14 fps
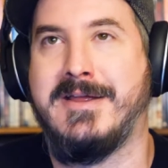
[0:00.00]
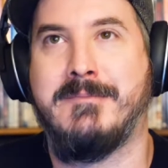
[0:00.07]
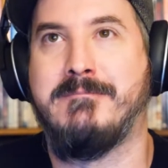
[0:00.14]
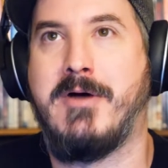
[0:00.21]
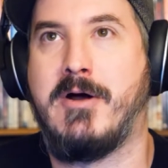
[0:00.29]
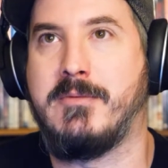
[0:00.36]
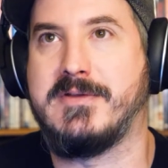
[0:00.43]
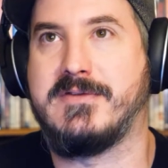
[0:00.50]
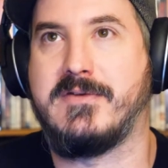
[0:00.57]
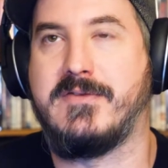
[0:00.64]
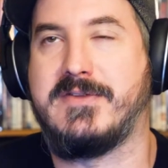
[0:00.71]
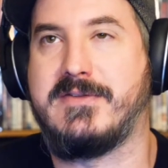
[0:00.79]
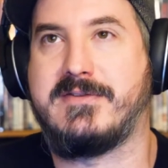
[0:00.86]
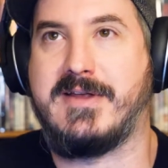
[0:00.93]
moments of
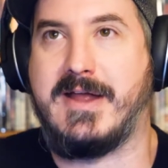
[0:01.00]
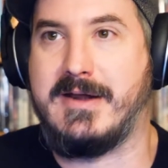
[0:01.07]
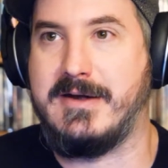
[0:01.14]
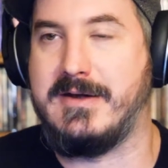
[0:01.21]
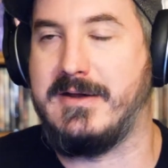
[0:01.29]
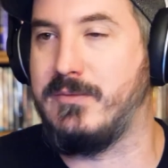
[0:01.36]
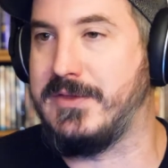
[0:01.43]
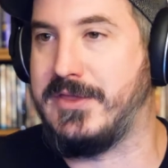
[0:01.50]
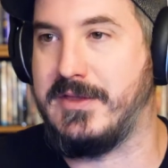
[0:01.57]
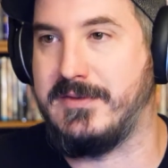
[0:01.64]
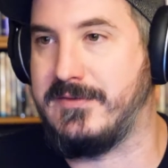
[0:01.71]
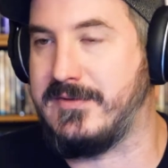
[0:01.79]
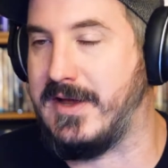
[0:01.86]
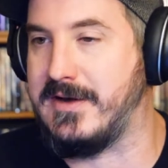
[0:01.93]
insanity
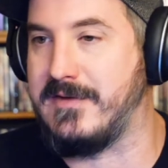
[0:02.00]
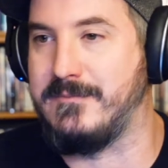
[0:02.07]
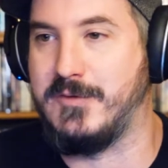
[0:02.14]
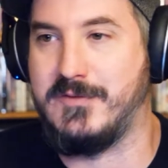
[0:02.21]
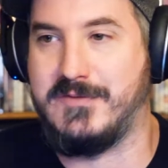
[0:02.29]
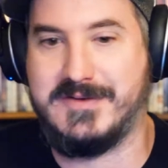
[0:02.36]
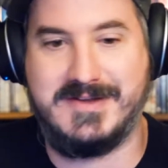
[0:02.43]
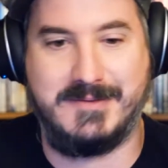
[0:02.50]
inside of movies.